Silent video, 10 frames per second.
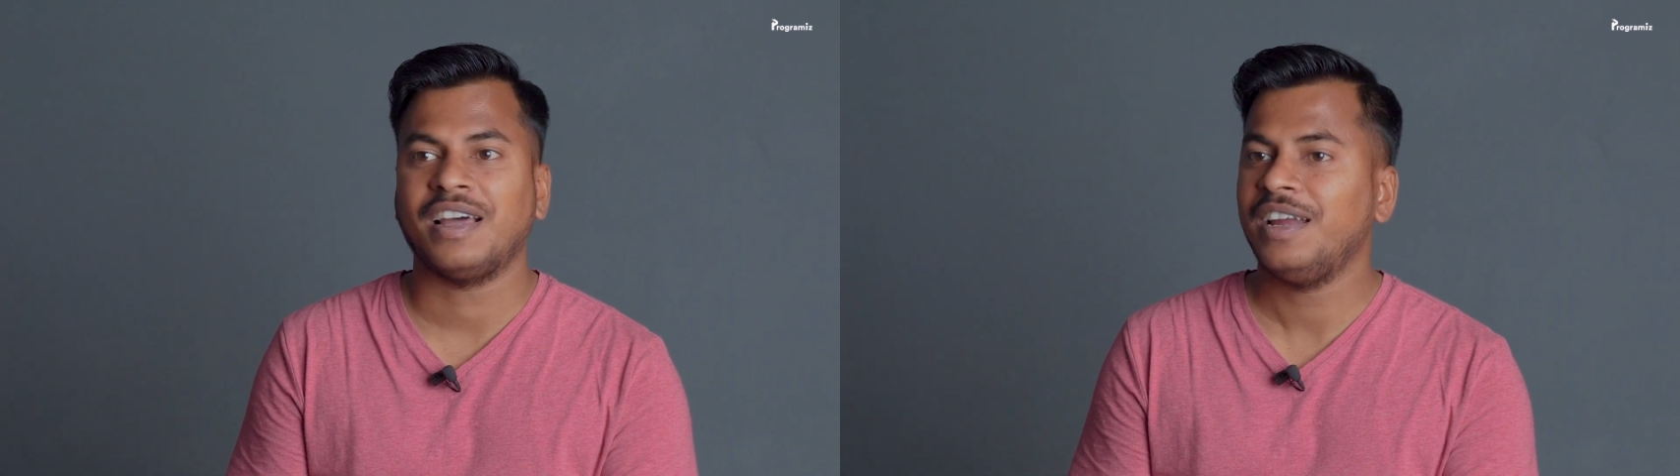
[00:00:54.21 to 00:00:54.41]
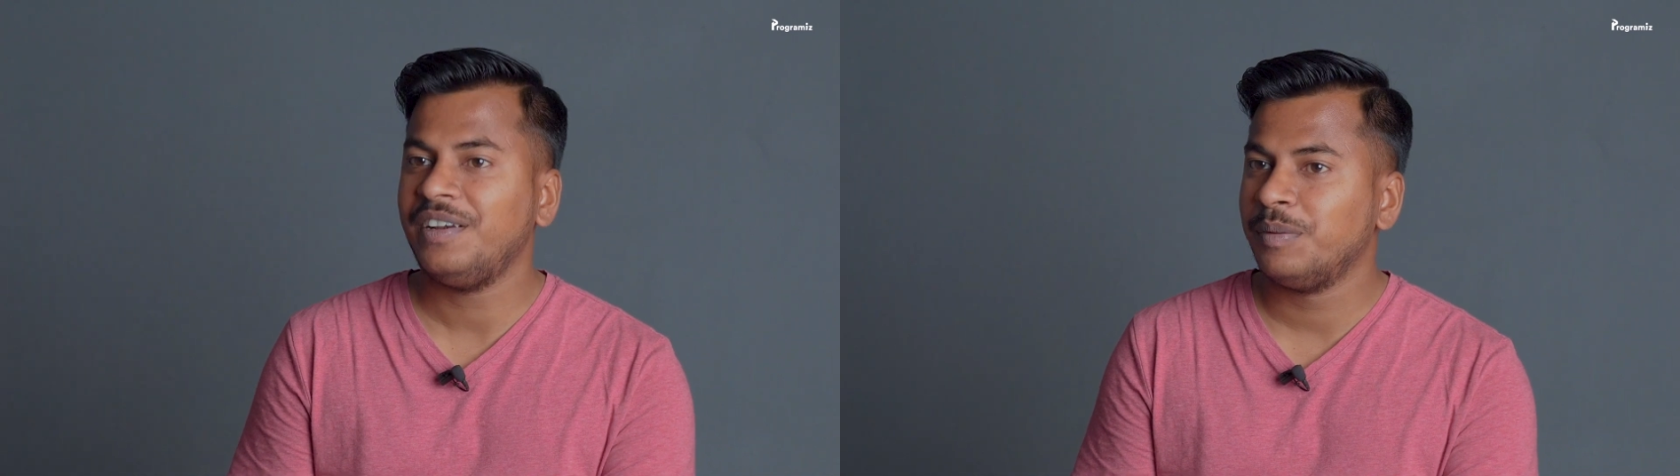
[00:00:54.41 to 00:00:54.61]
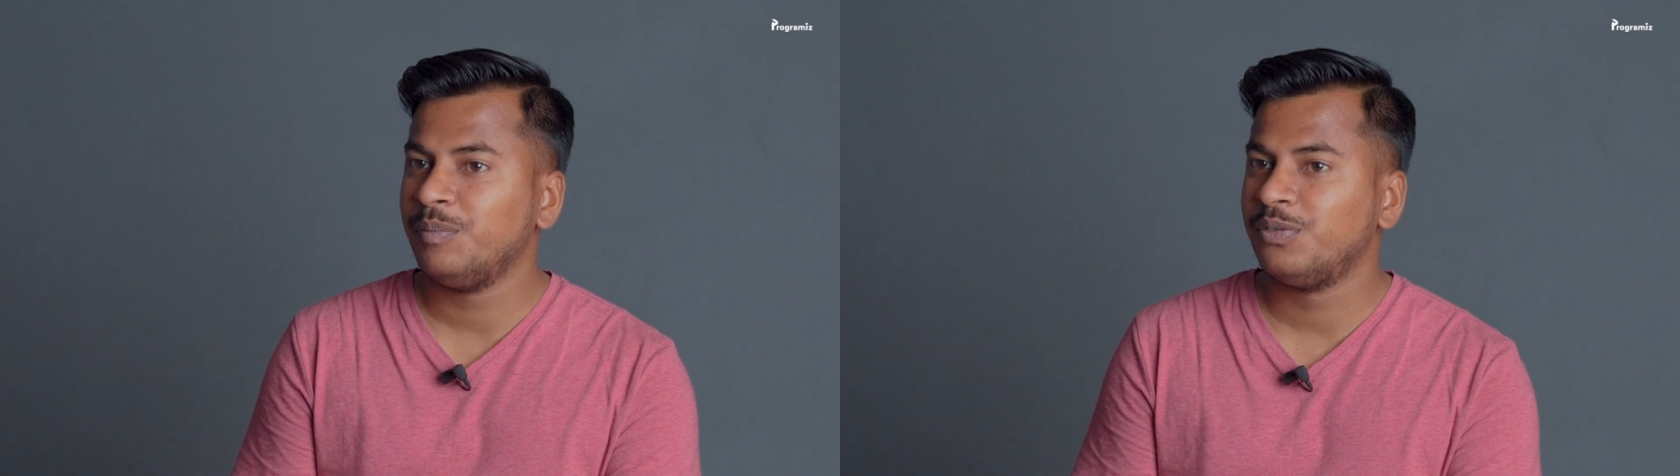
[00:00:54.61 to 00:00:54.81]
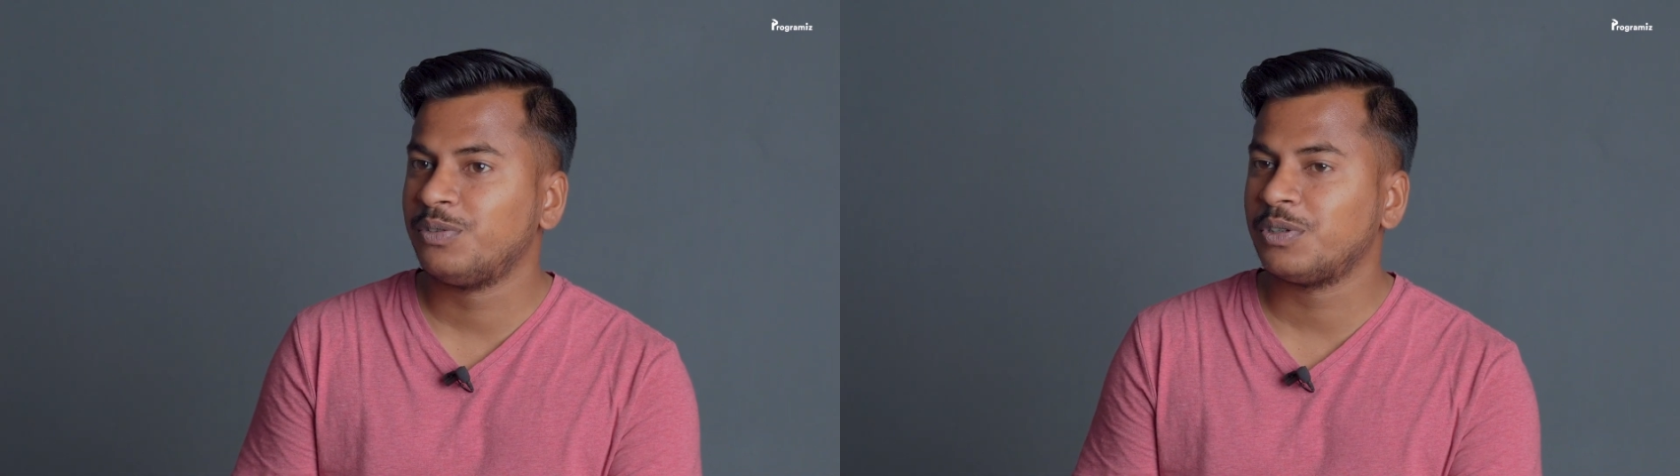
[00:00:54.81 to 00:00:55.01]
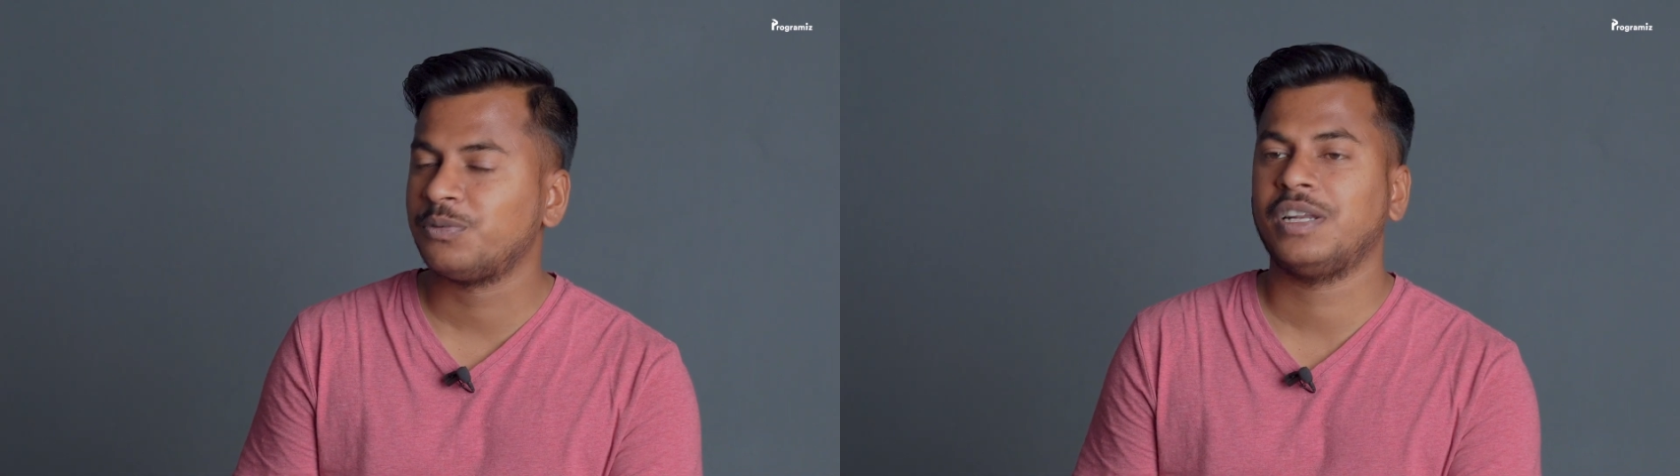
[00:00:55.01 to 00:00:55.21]
I did
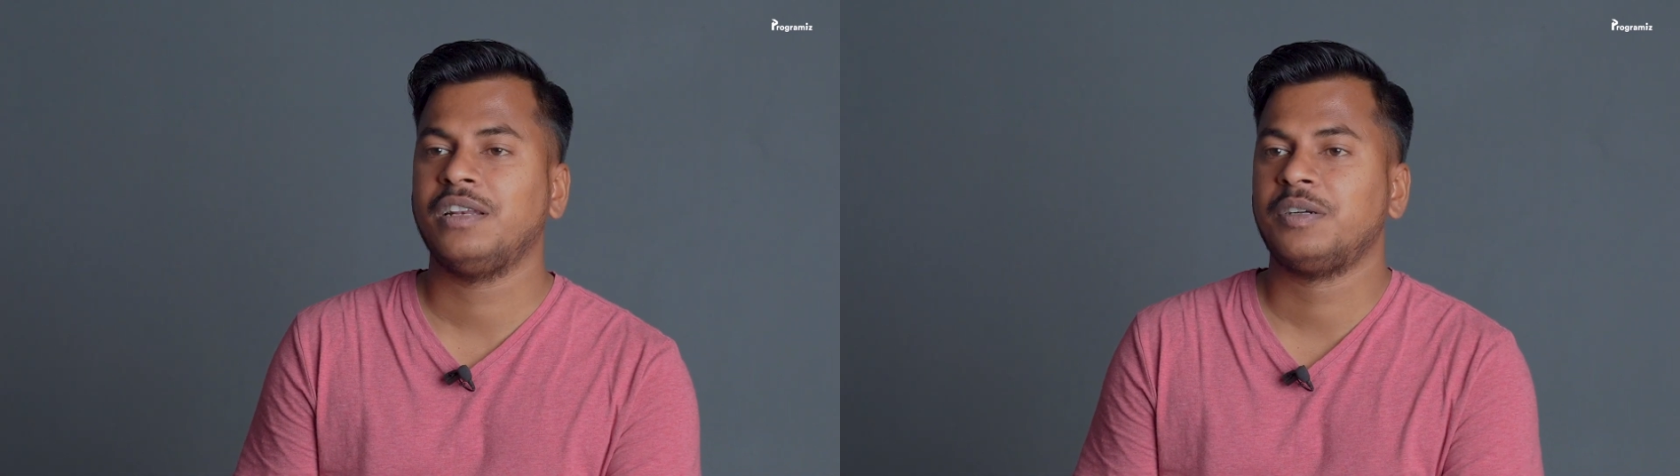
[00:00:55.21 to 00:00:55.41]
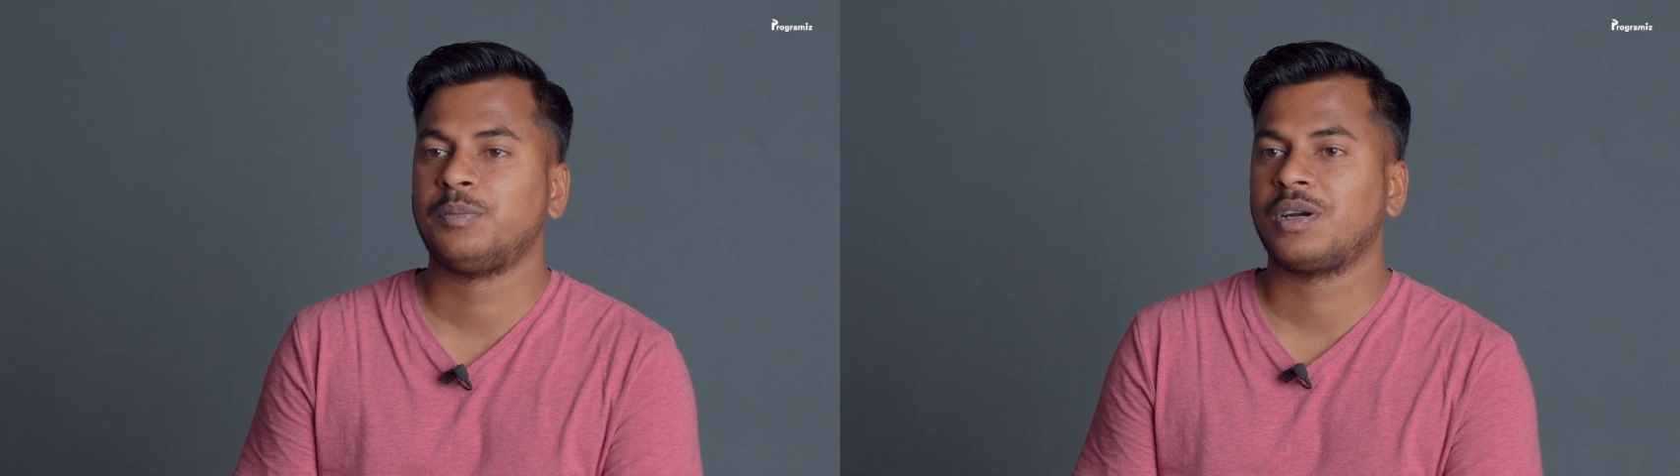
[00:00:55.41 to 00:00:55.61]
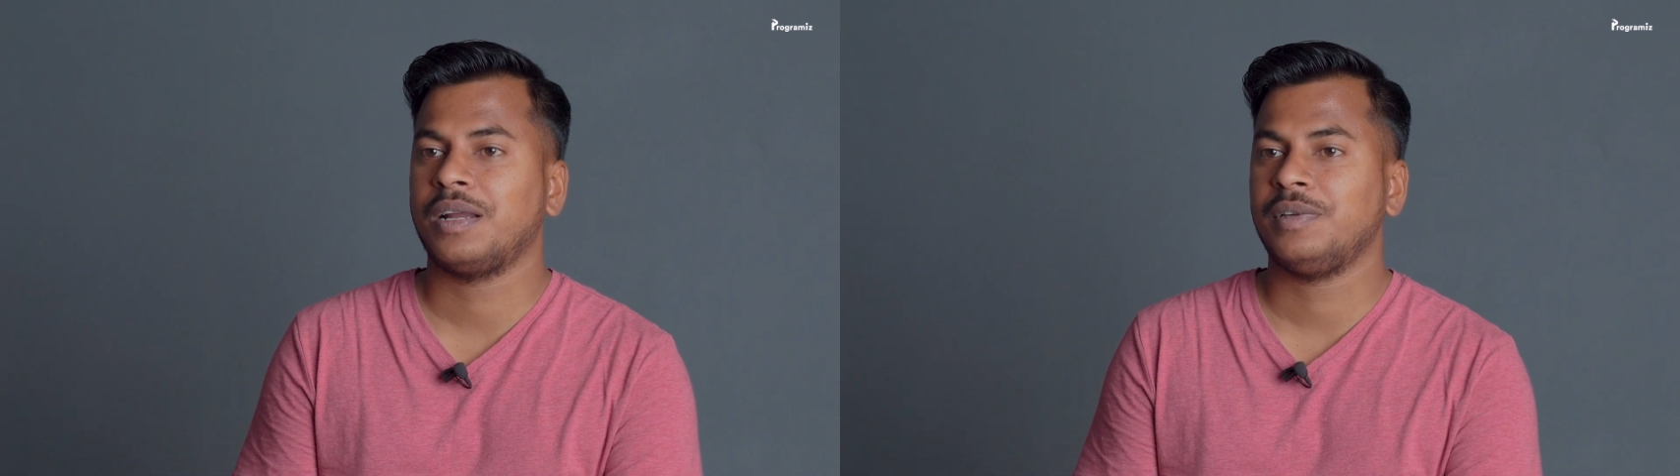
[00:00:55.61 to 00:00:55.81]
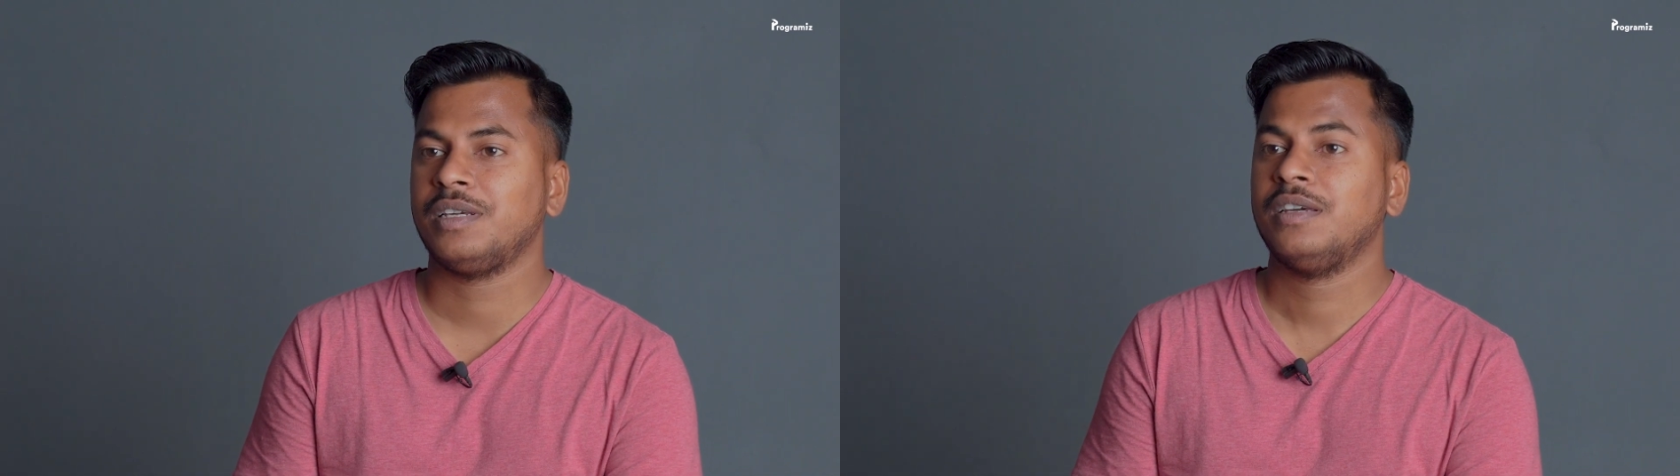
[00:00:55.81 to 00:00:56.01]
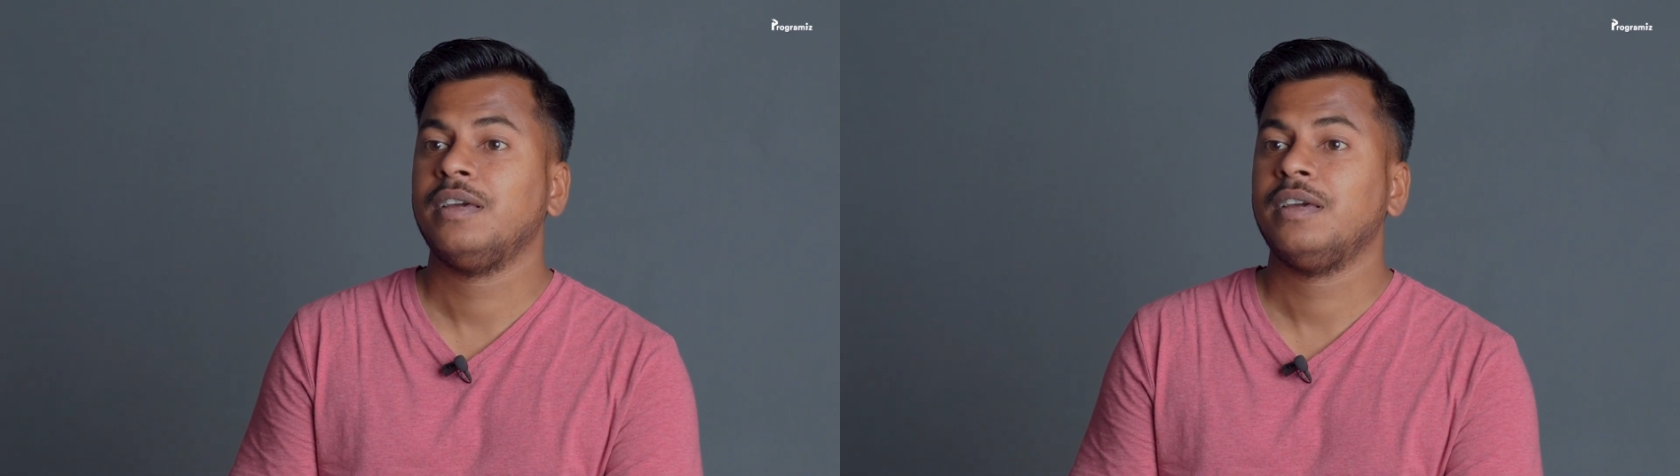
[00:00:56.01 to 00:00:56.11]
before when I learned programming.